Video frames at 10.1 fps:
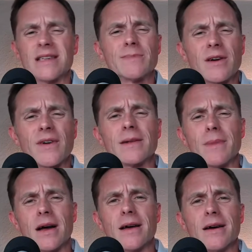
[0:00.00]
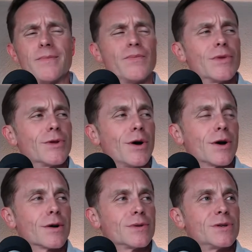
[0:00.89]
As a matter of fact, my
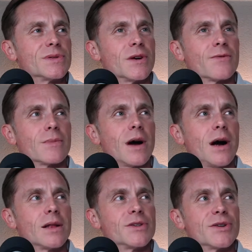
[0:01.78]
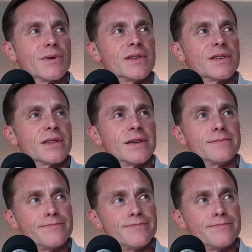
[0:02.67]
daughter, when she was home from college here recently,